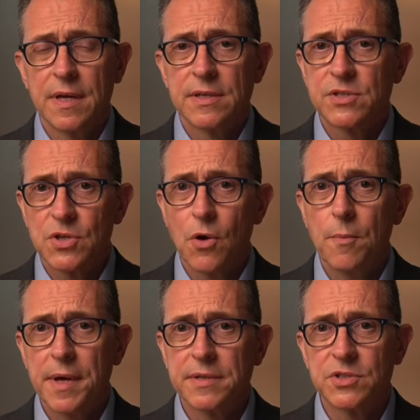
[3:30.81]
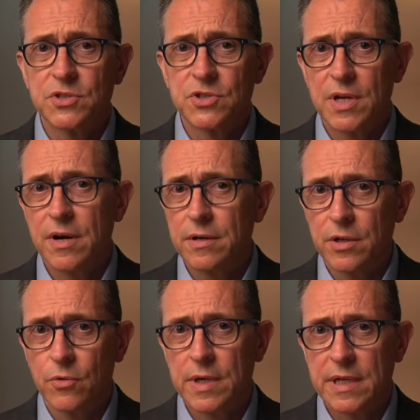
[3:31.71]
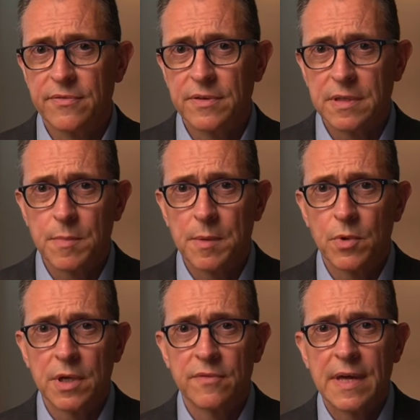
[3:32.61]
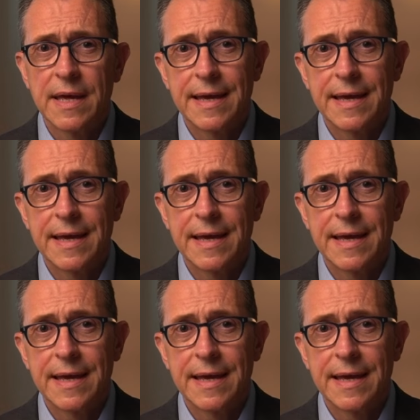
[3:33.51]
so much shared grief in the memory of